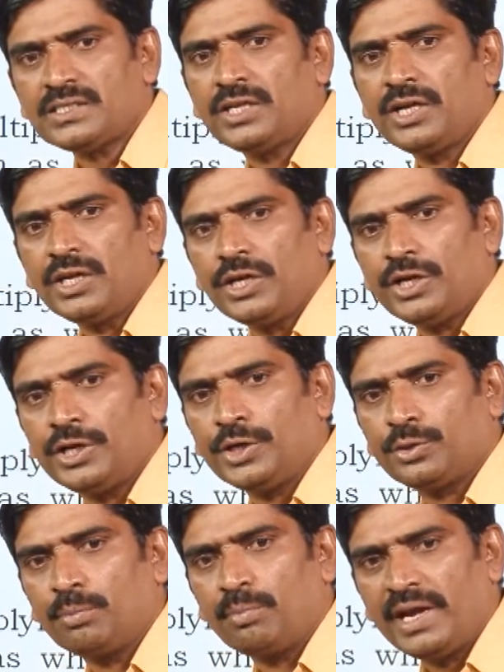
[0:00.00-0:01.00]
into
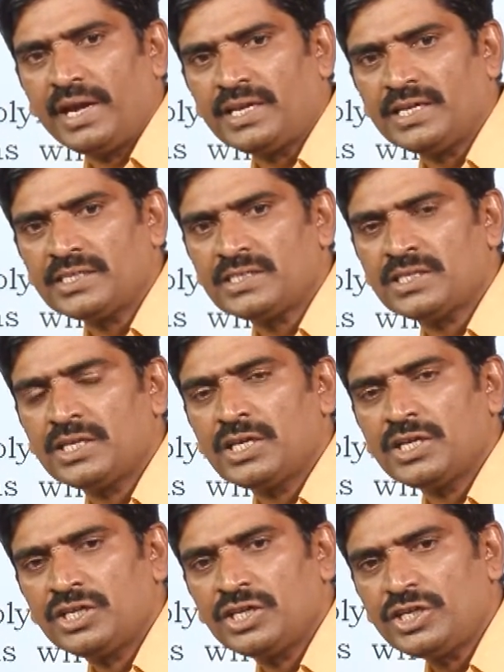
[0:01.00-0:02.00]
minus
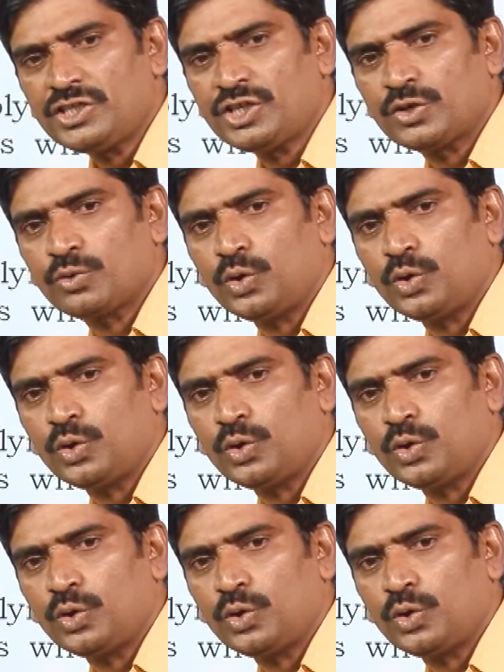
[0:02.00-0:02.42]
is equal to